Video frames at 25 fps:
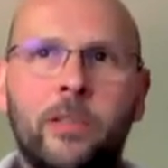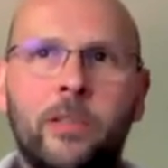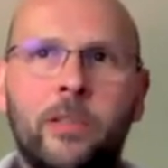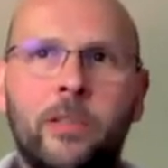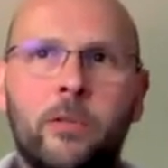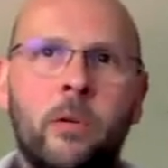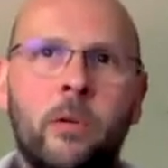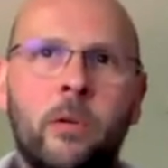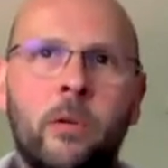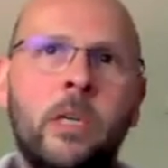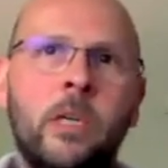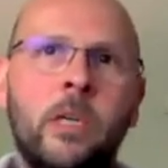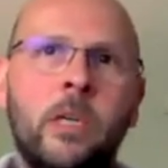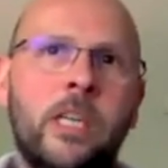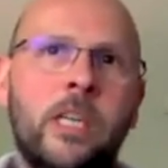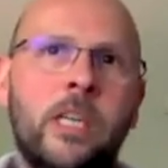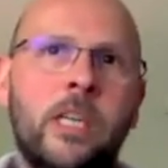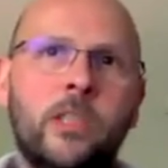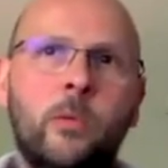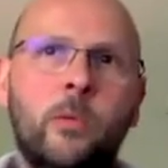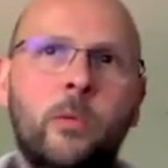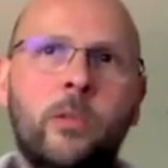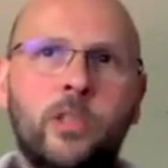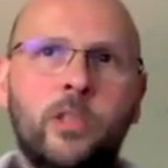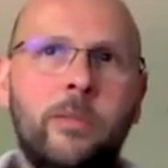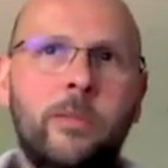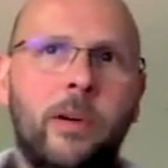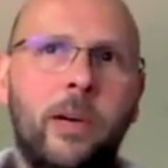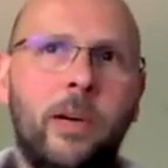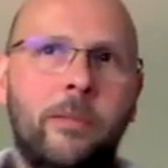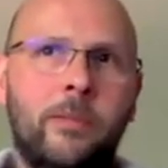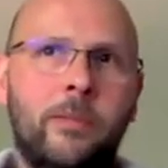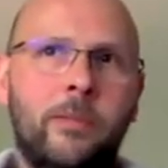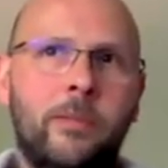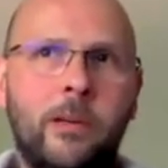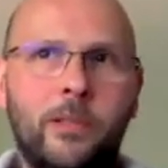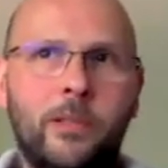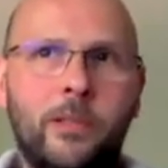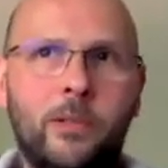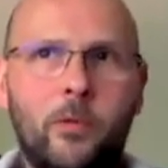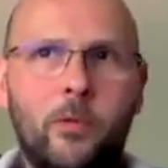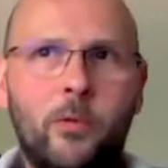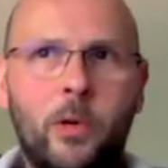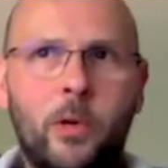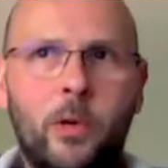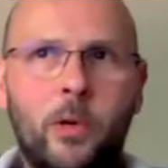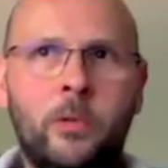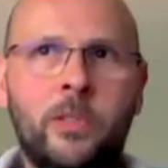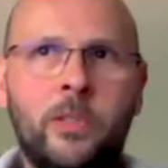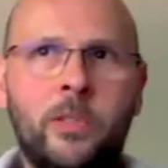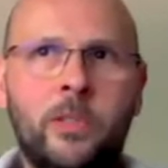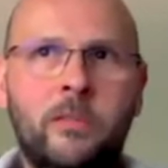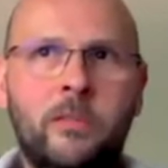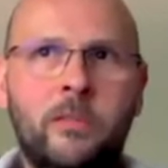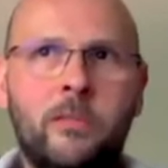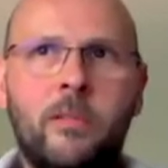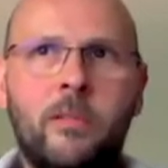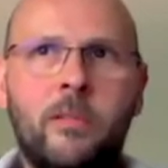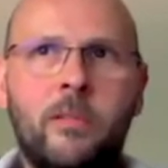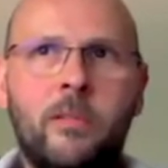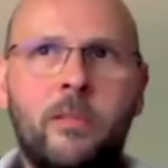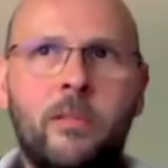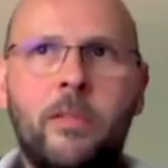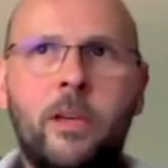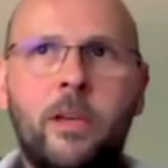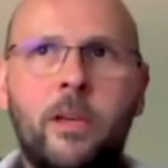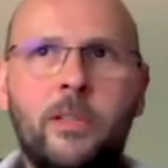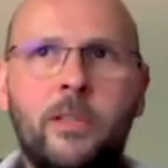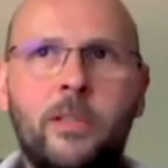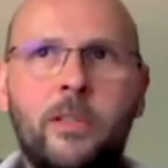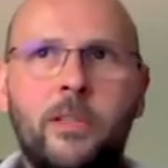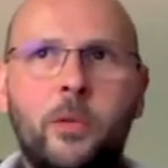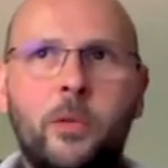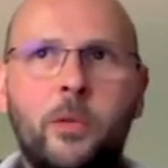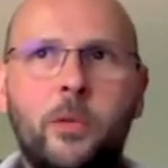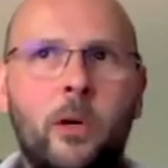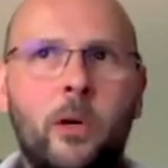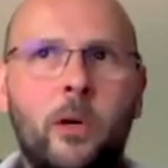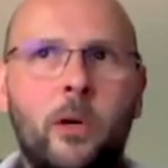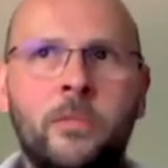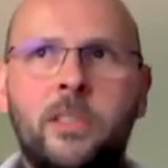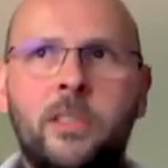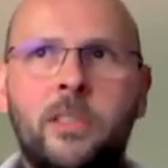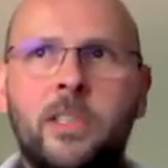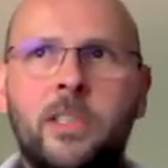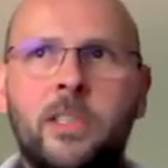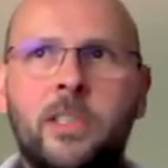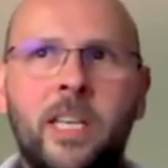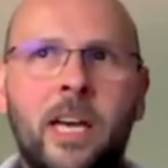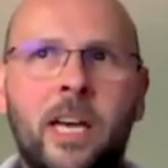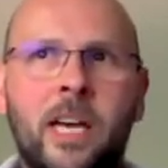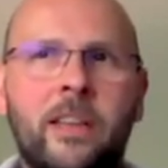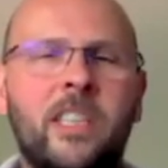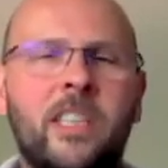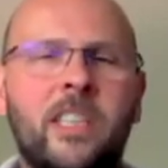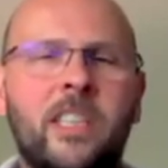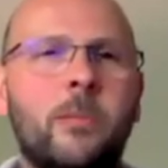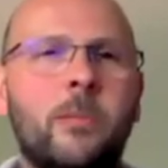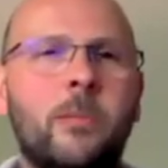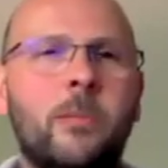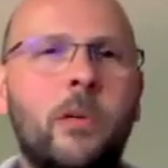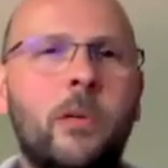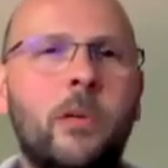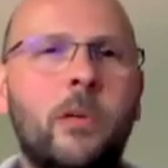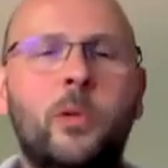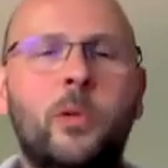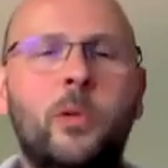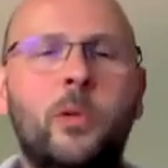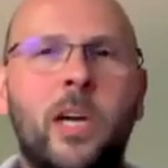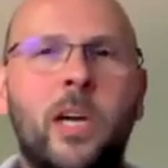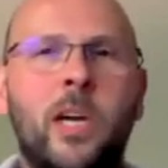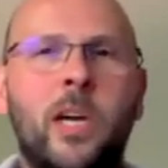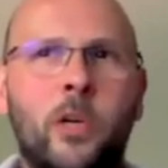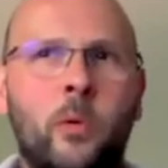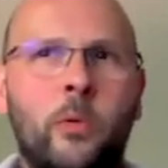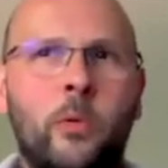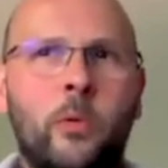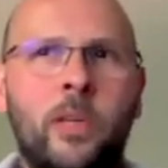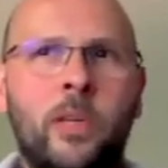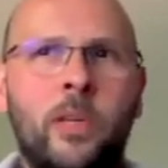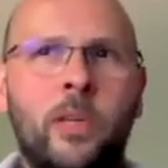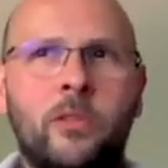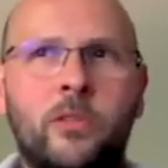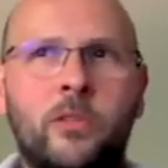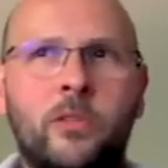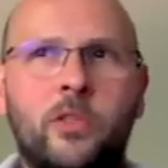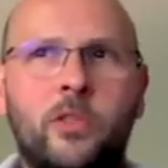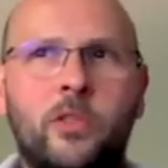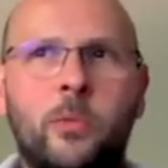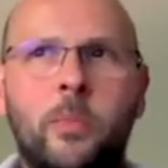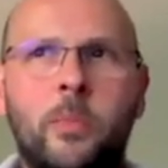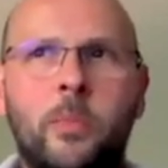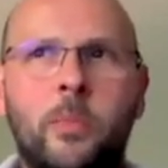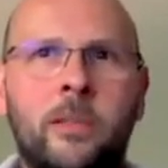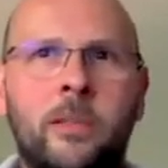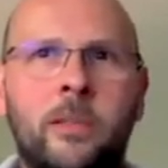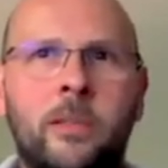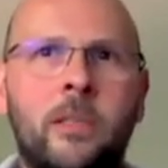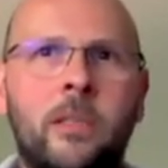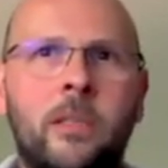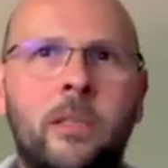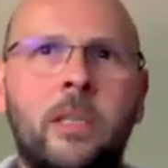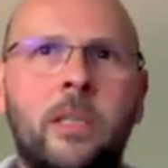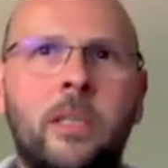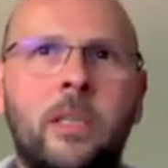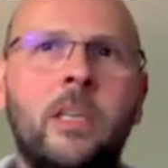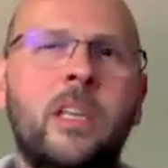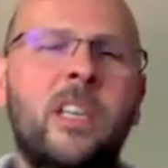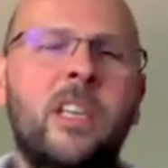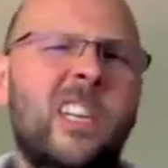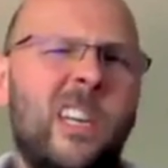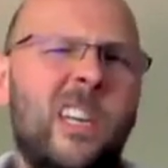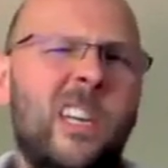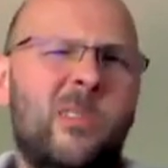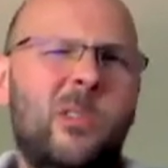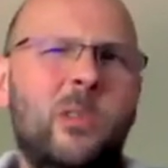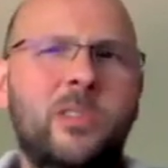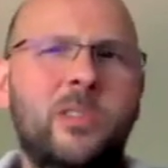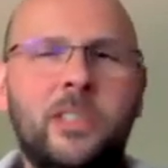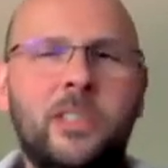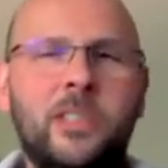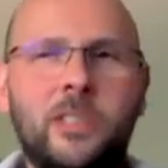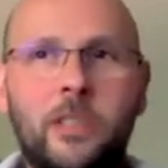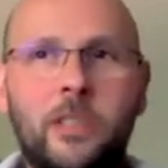So we've got 25 character rows, 32 columns. Yeah, that's about 2K of code. That's not too bad. Of course, it's double